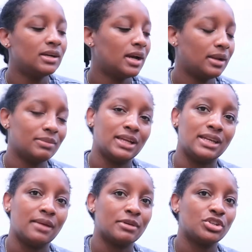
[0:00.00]
And I'm like,
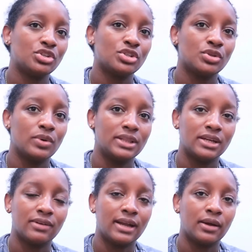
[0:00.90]
damn, I should just go in
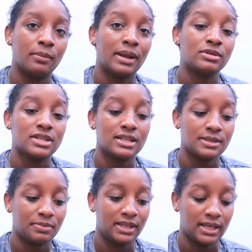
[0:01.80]
there right now. But I was
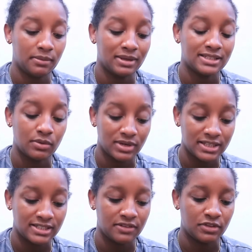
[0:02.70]
contemplating it because I wanted
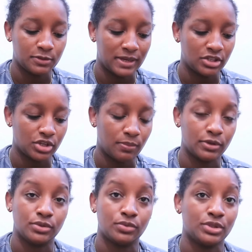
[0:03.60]
to see if the Spanish shop
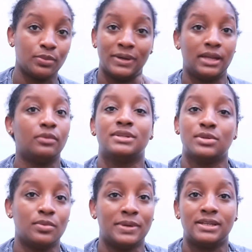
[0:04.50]
was open and it wasn't
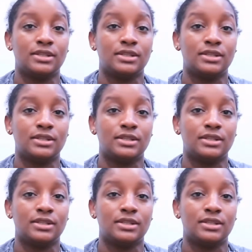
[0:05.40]
open.